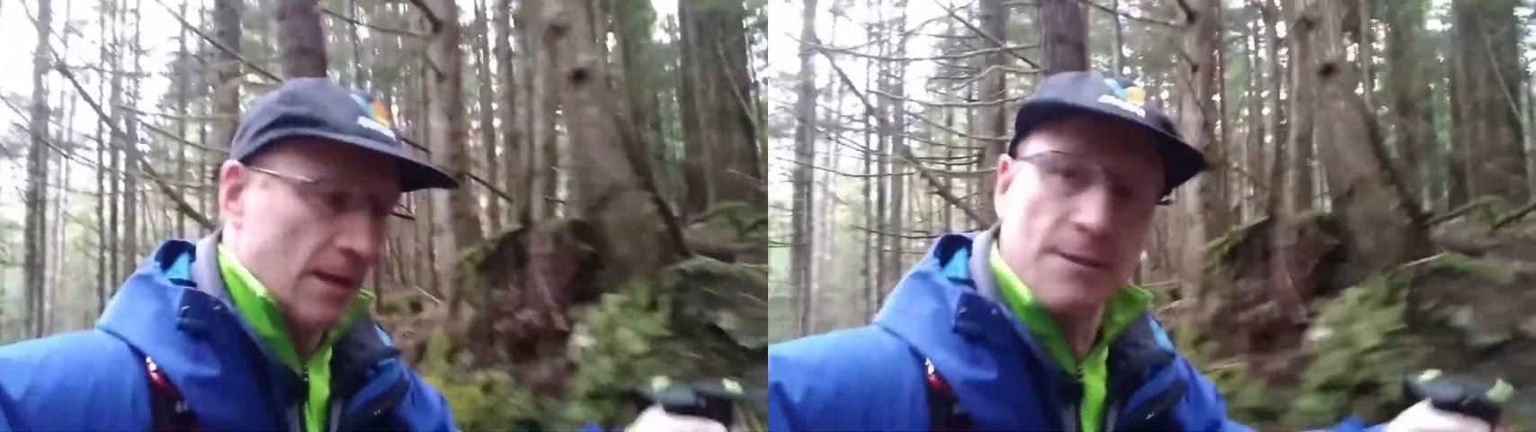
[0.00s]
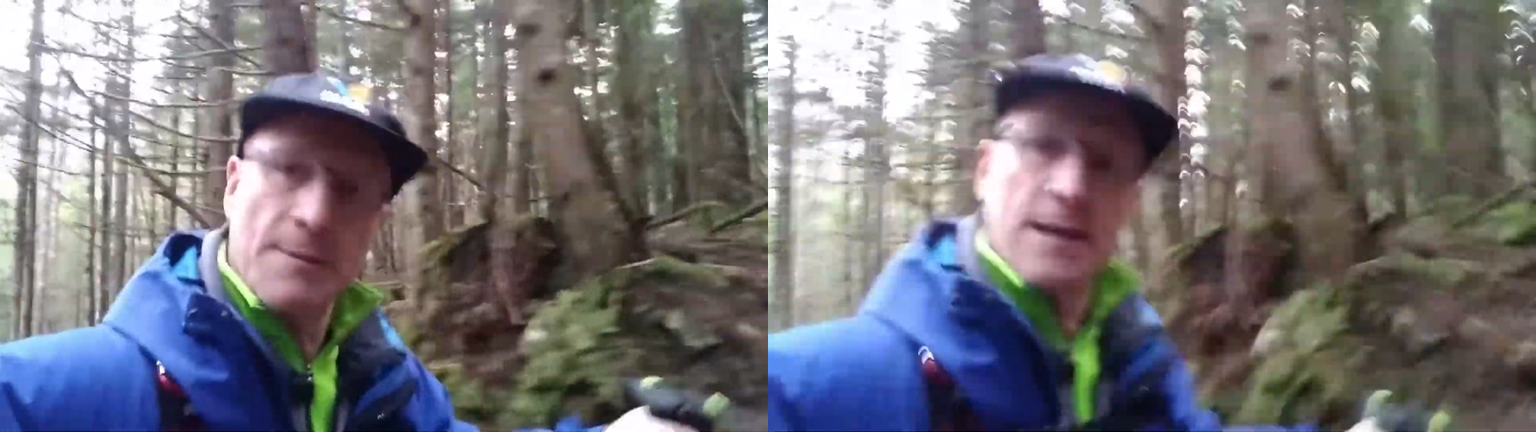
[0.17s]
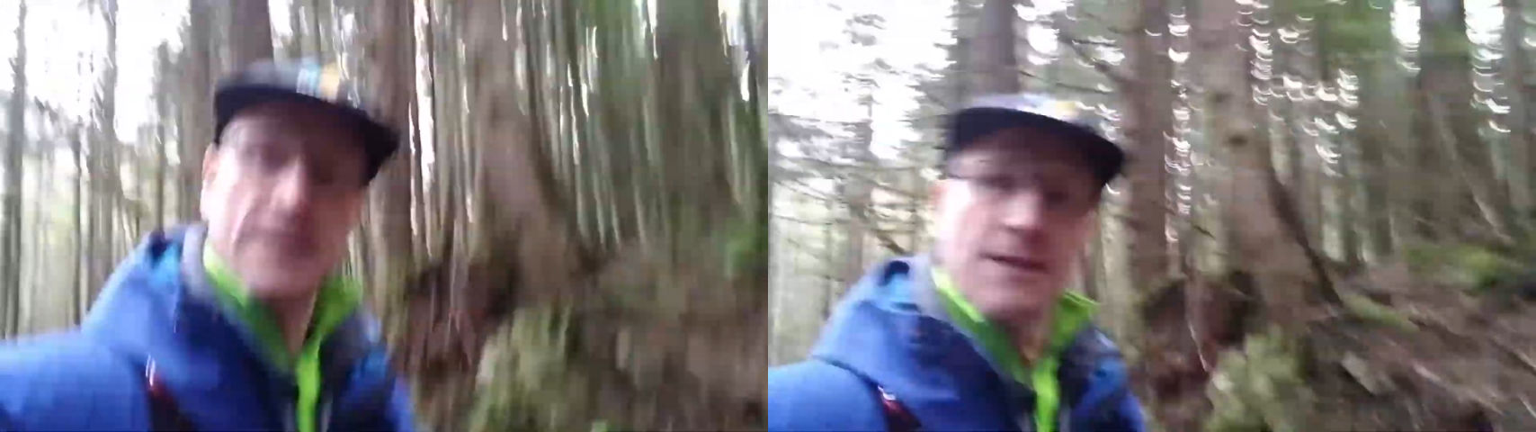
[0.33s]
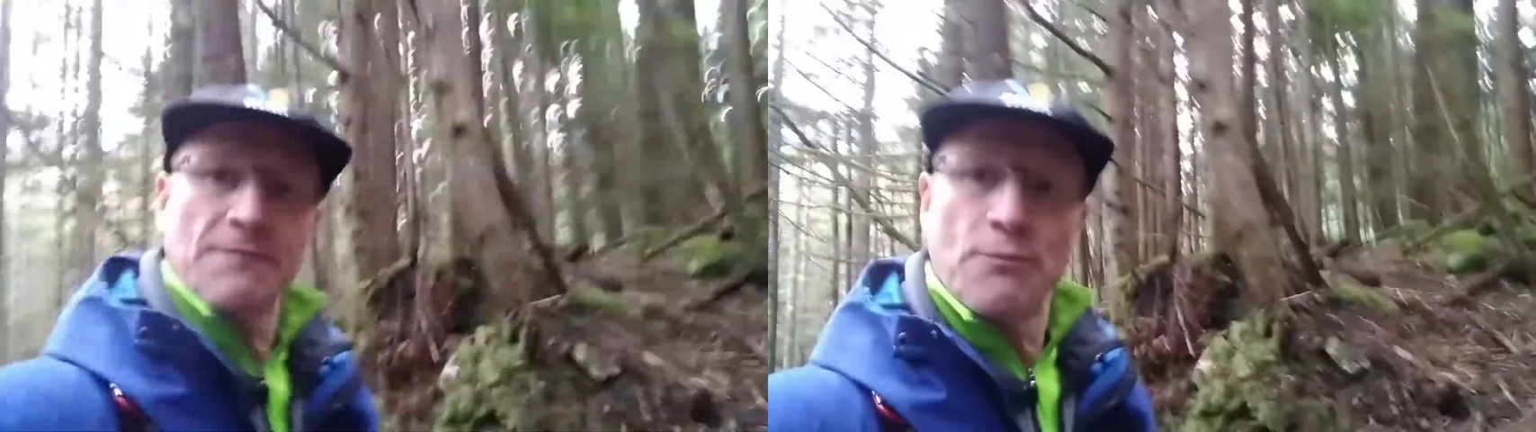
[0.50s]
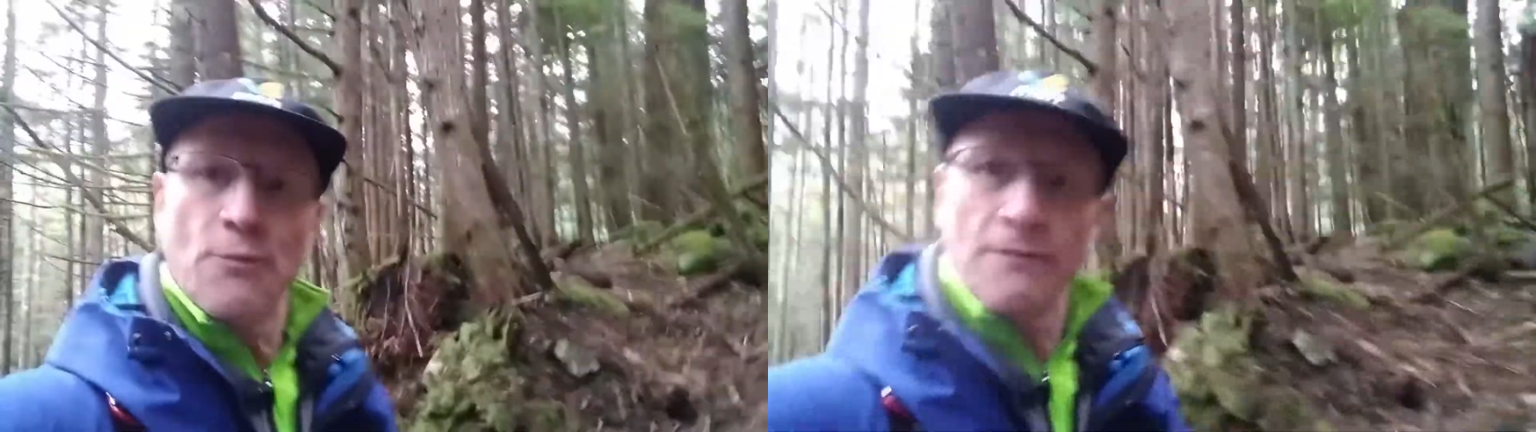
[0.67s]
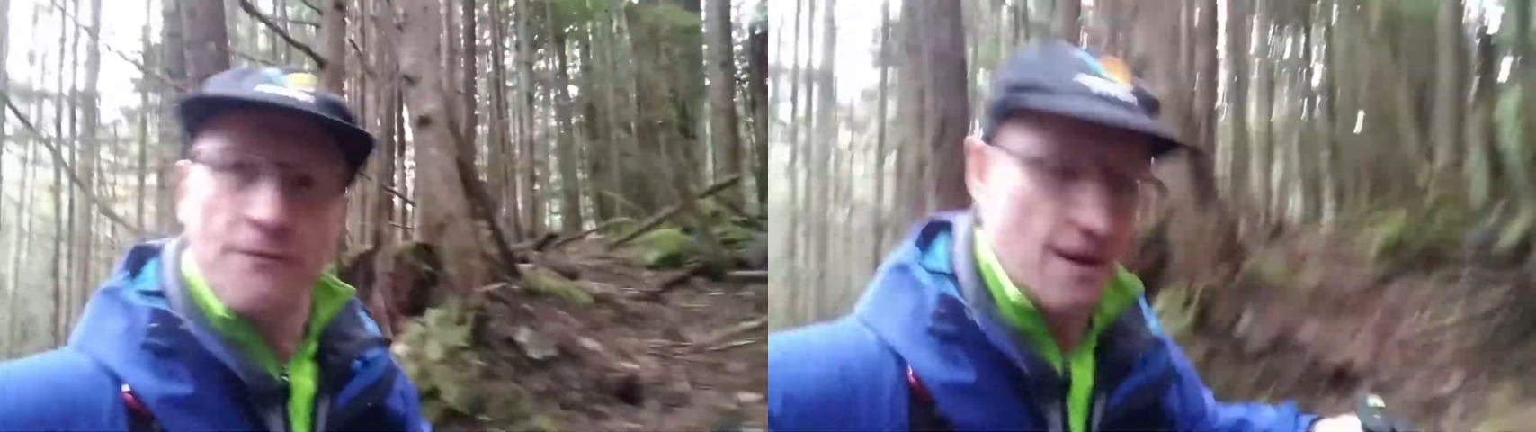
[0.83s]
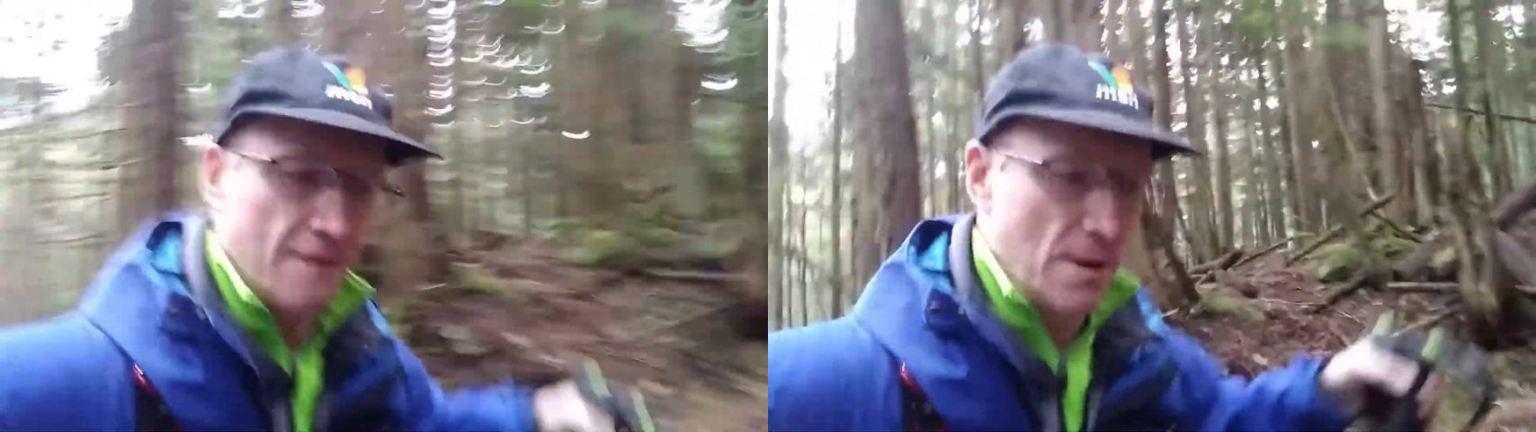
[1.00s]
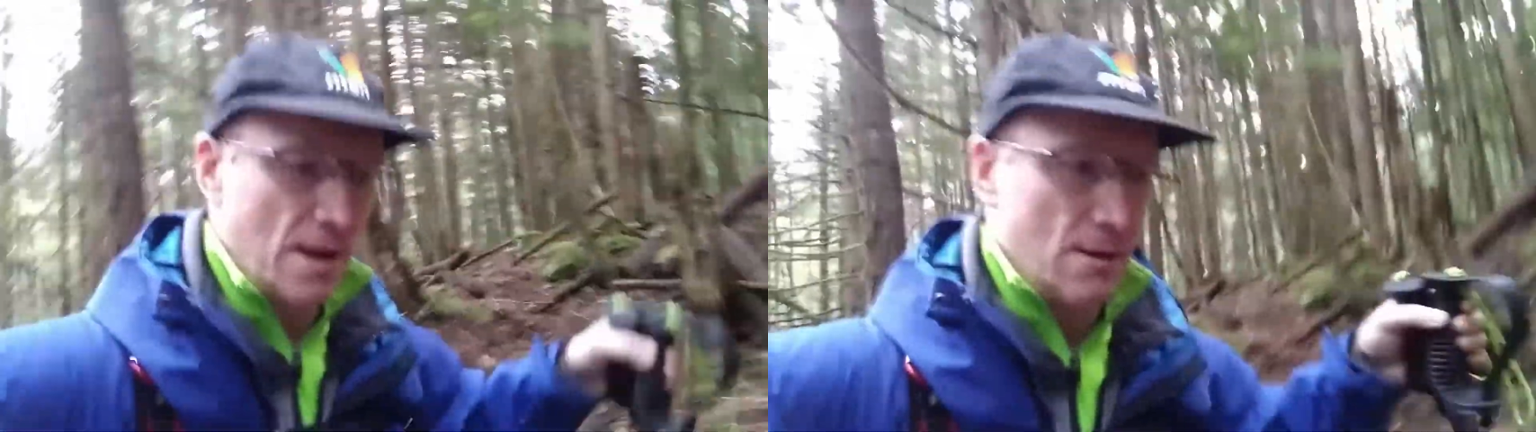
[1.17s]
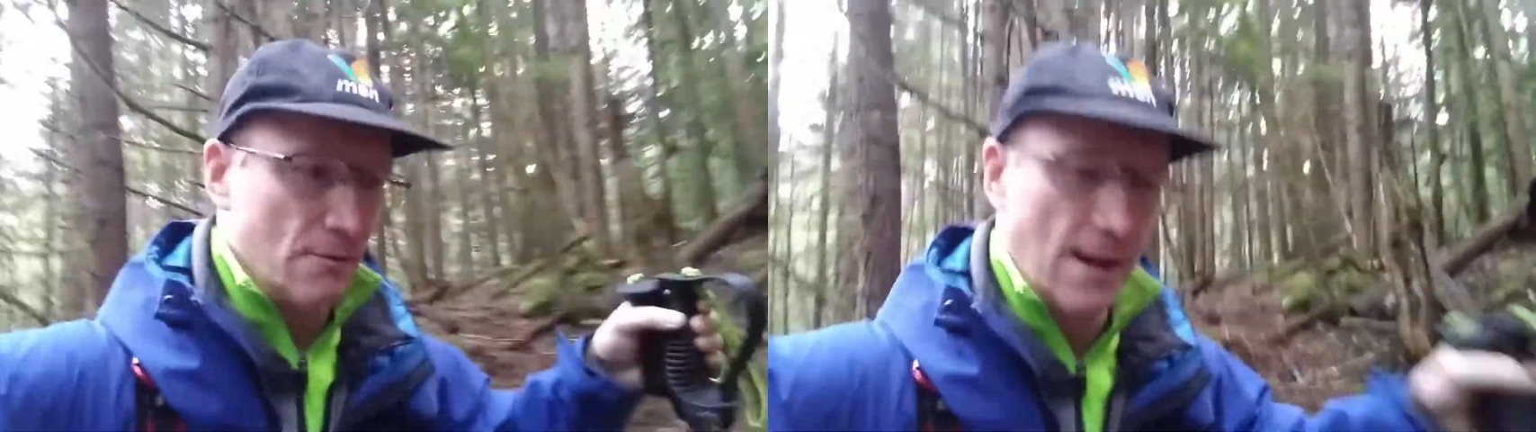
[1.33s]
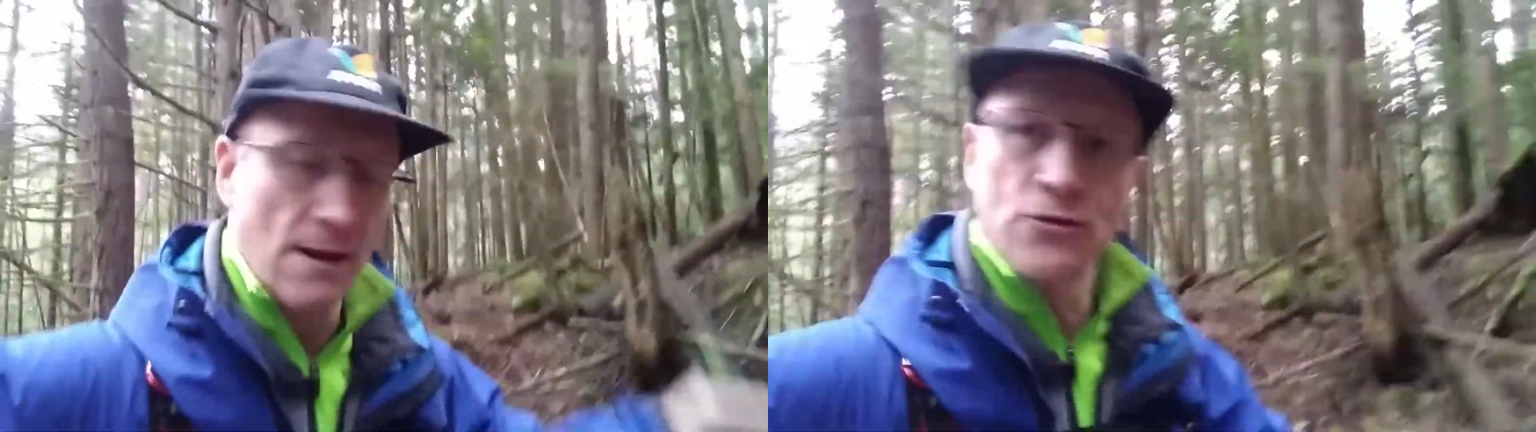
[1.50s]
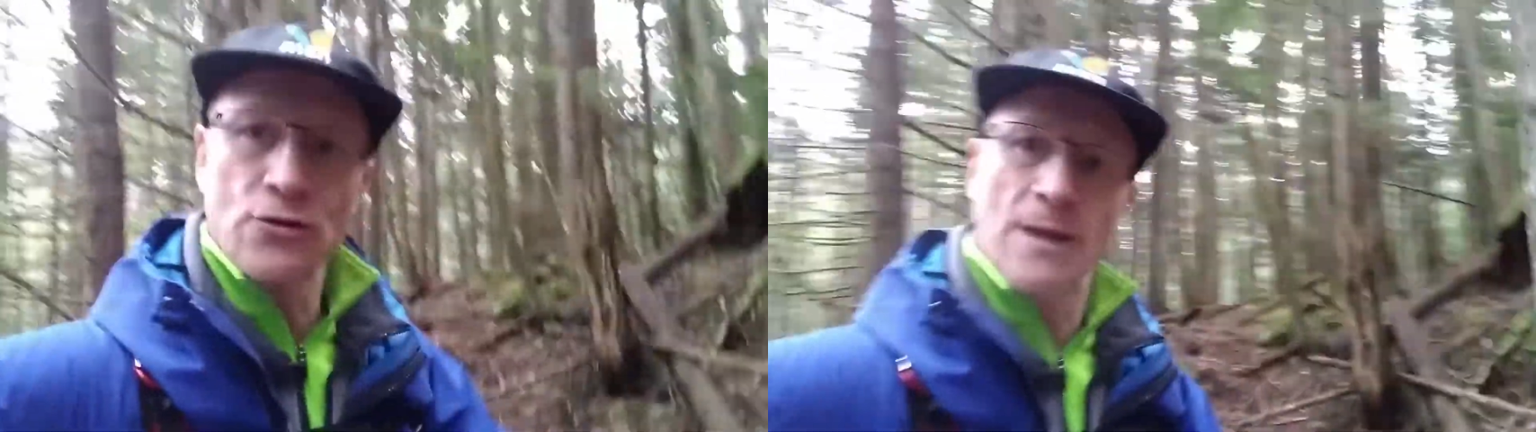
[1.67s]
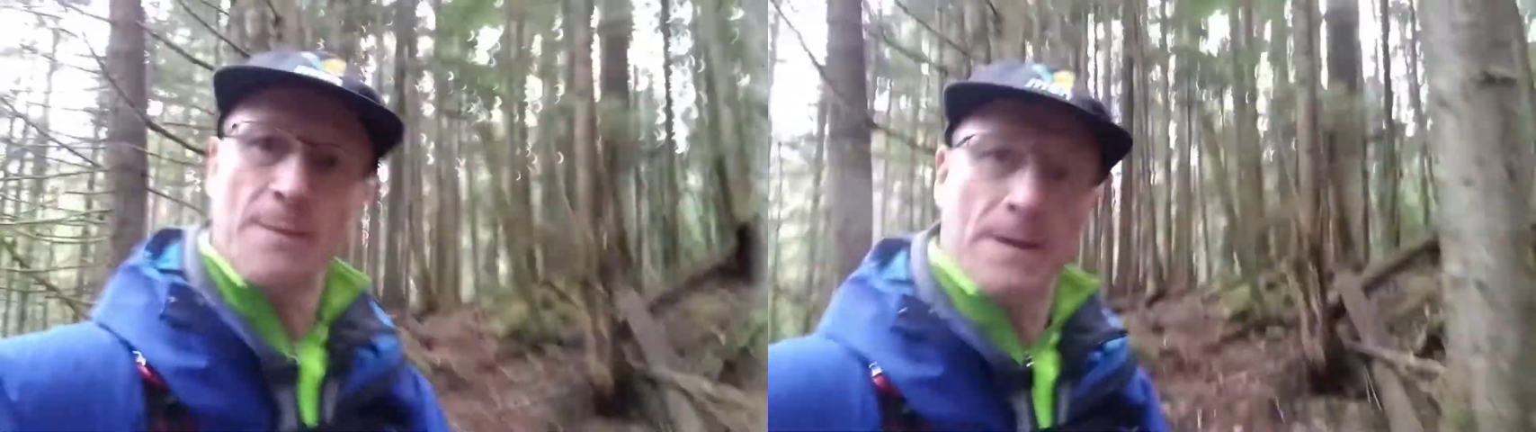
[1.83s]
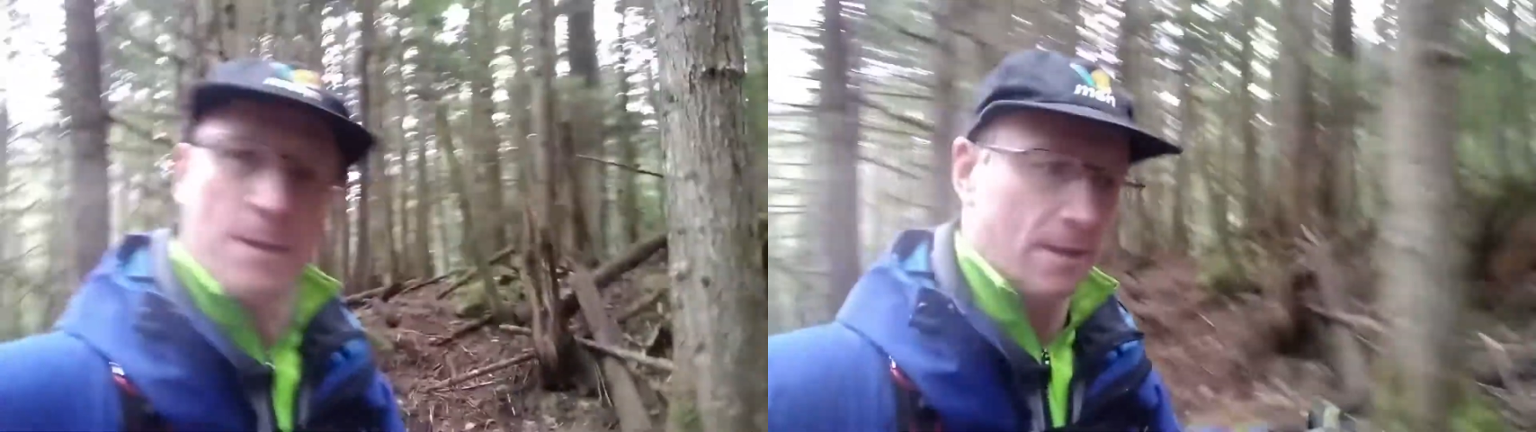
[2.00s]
It's about a 7.5 mile round trip,